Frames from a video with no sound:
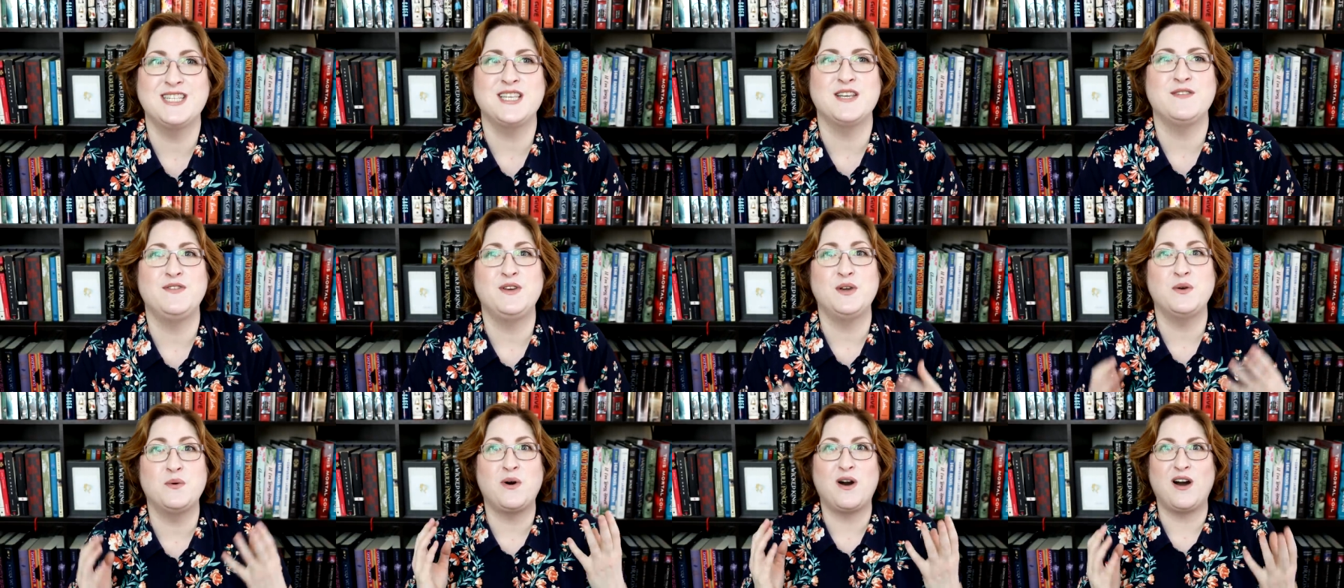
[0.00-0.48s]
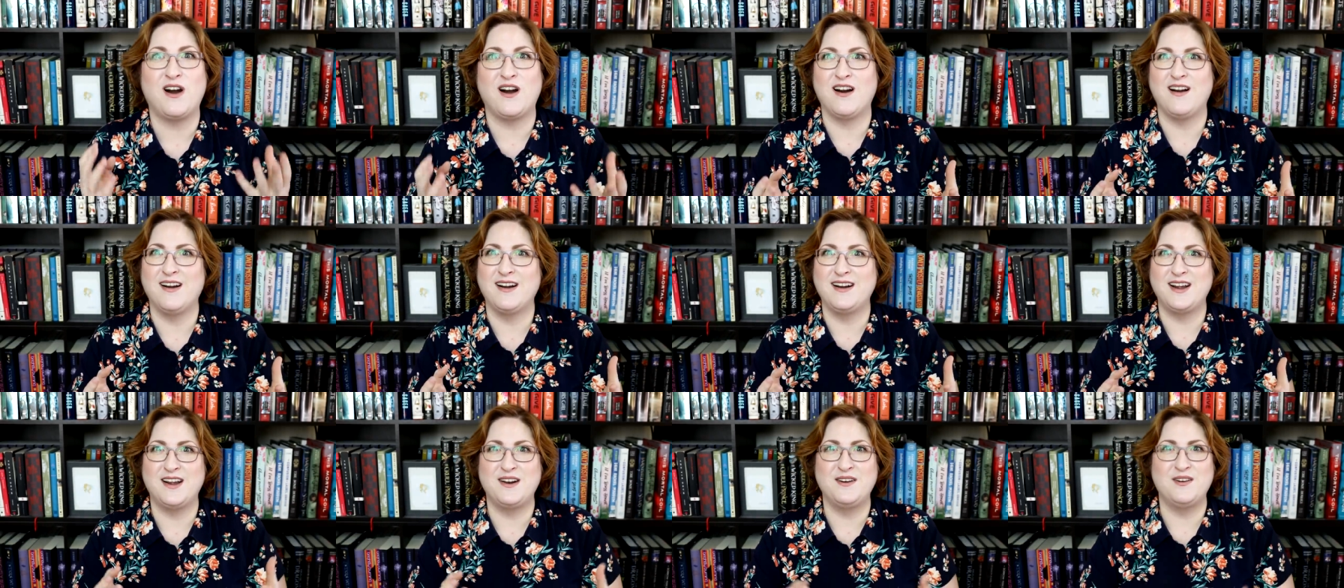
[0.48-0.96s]
If you are
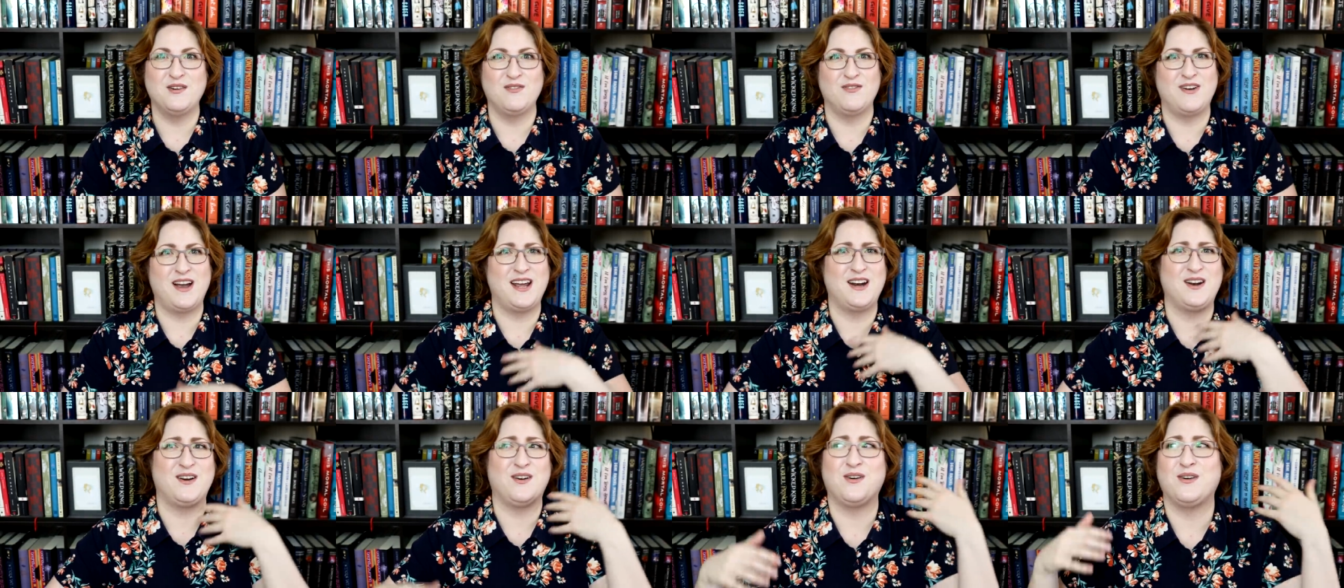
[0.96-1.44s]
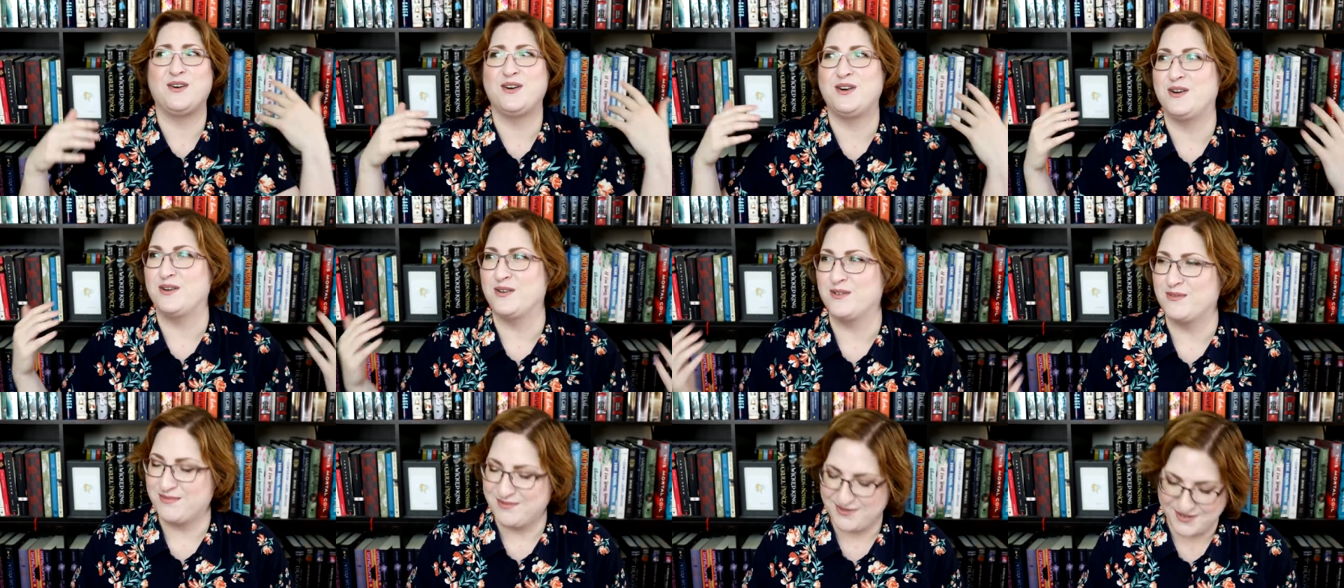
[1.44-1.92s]
an underwriter or
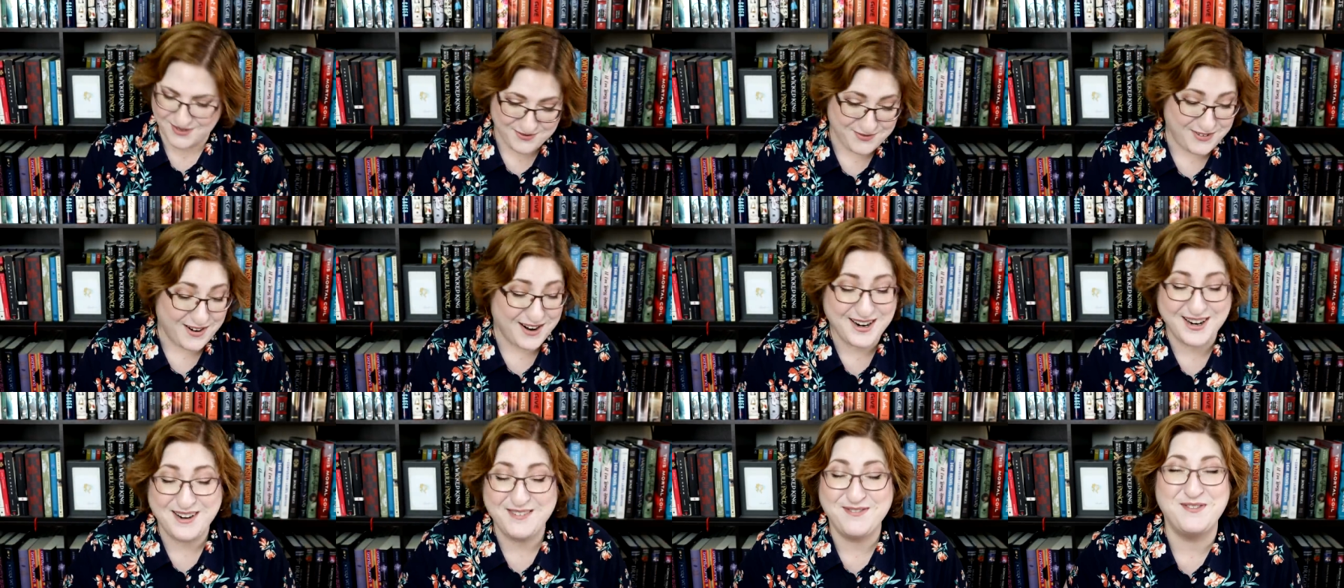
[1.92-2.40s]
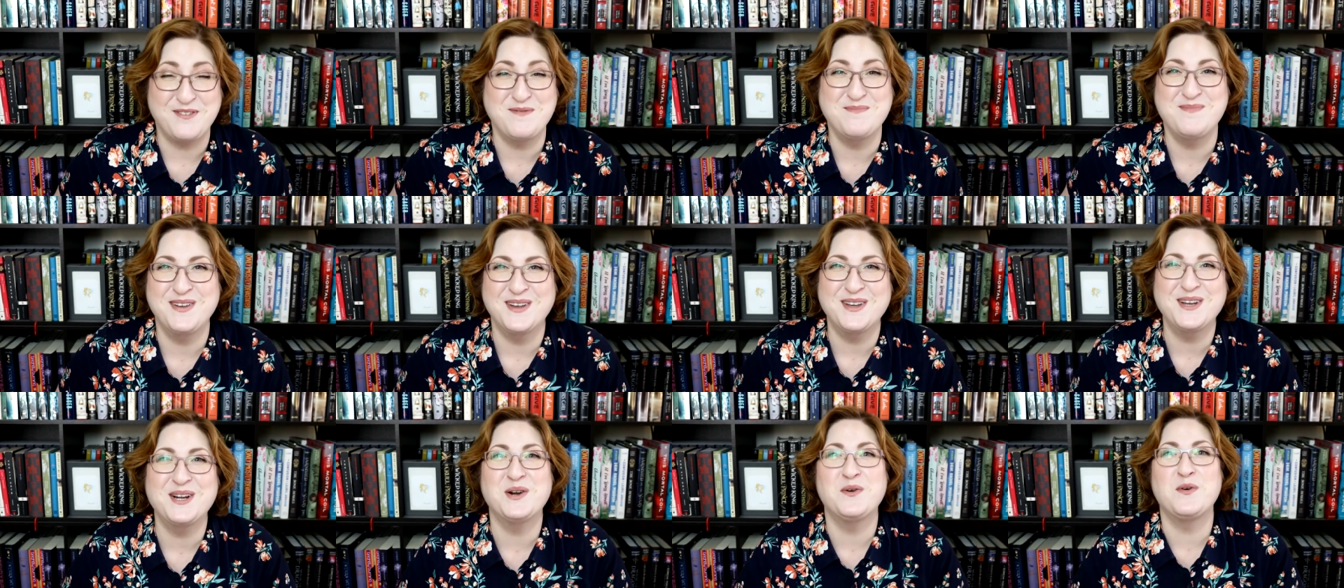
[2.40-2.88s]
you're very
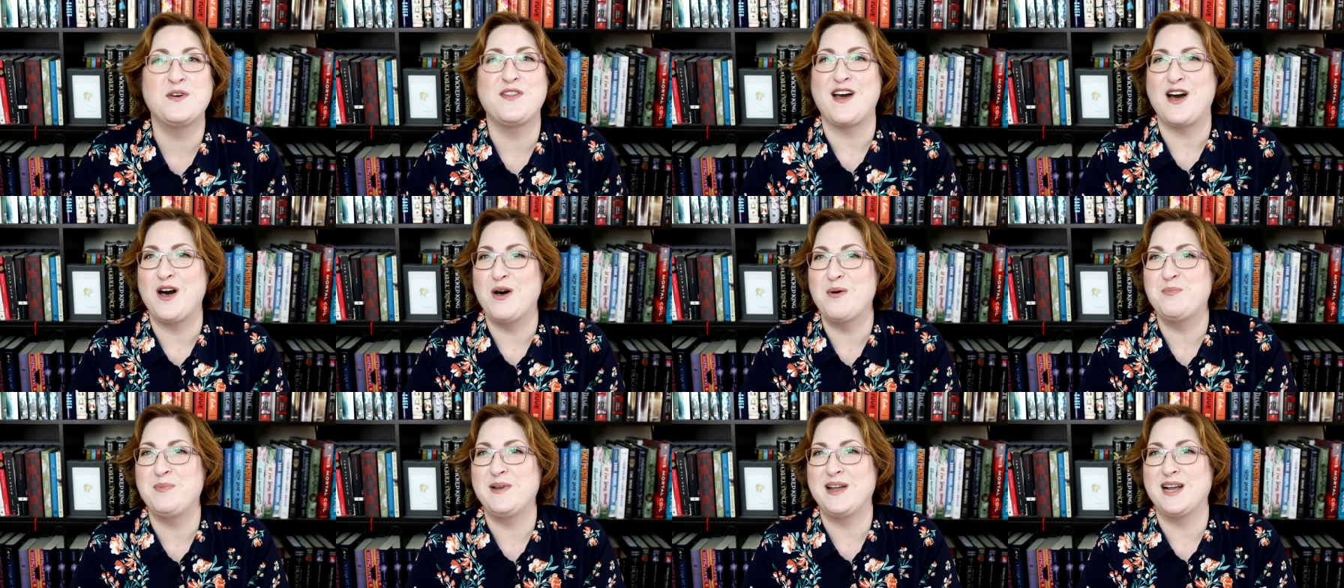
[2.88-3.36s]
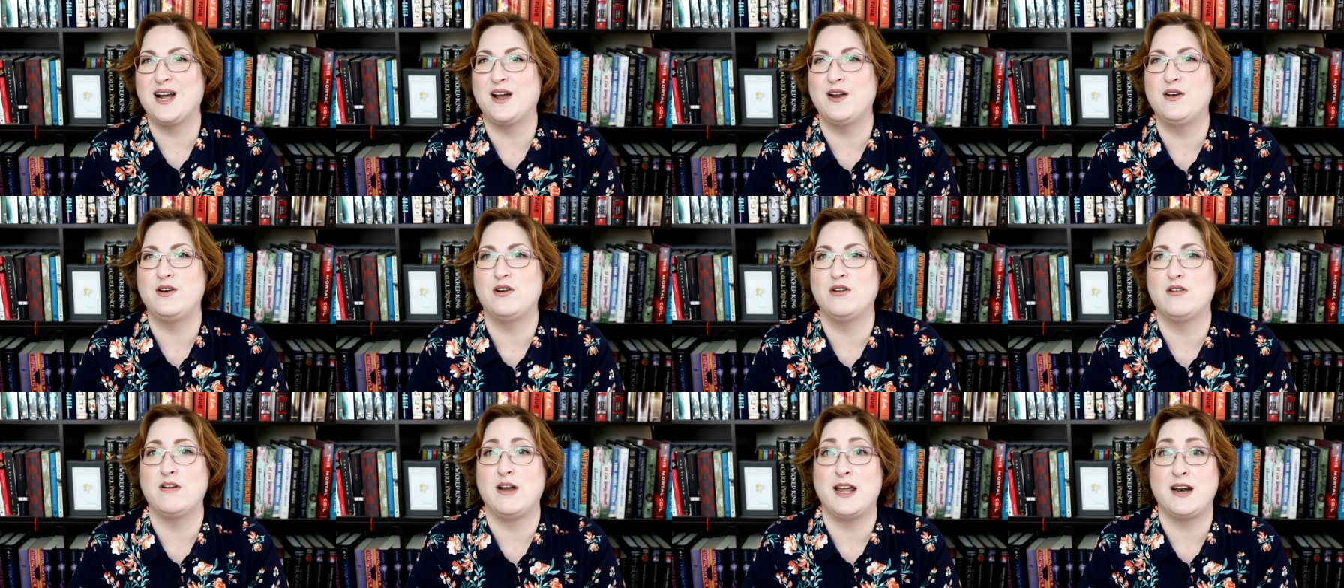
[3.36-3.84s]
familiar with helping
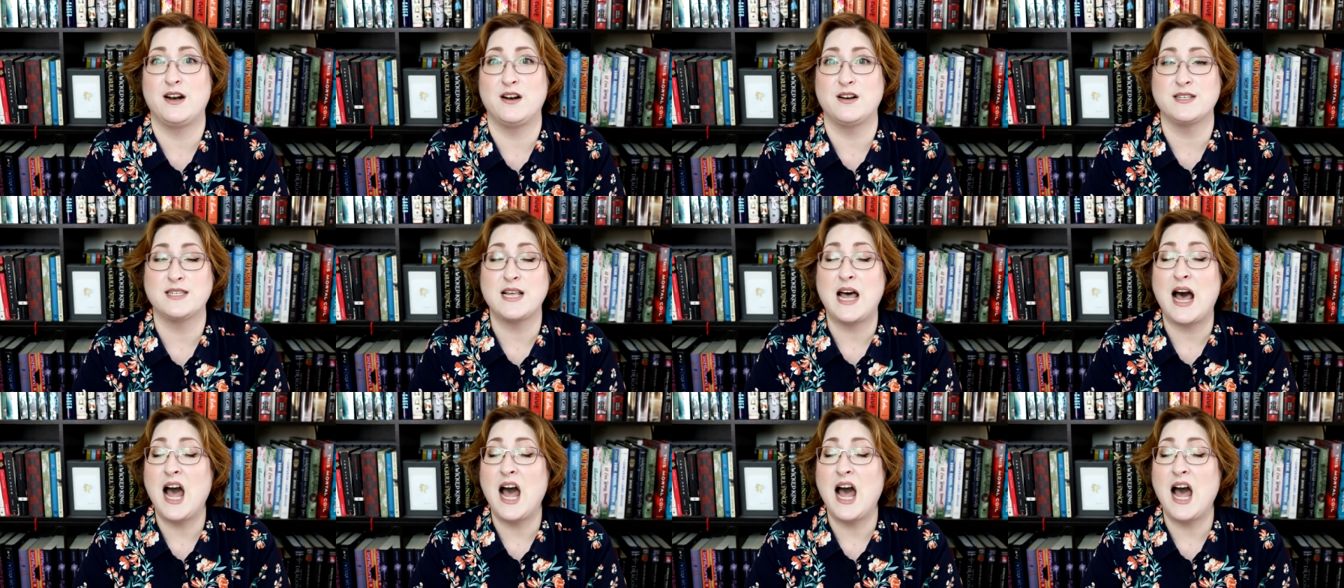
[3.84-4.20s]
underwriters,